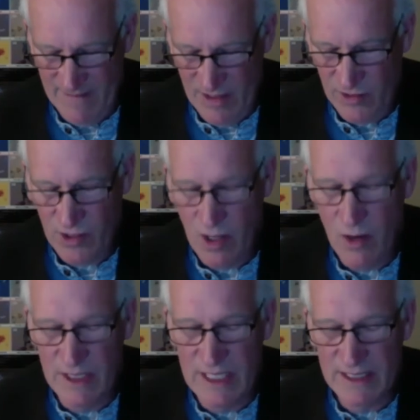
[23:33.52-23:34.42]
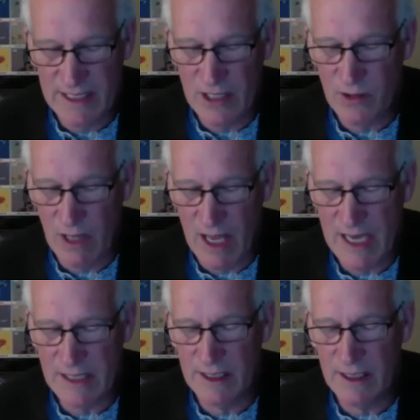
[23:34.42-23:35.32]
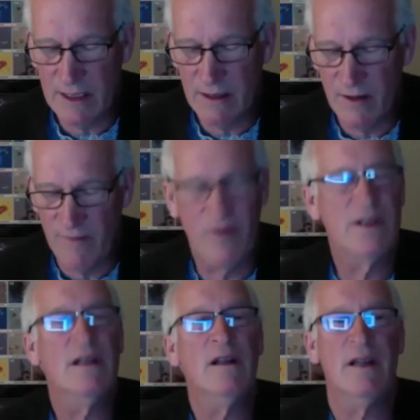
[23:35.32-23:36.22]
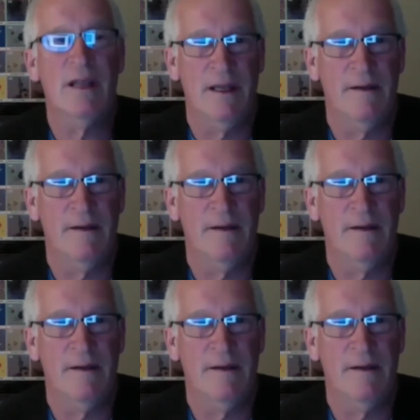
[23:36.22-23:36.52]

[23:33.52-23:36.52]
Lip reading: So decentralizing the fertility,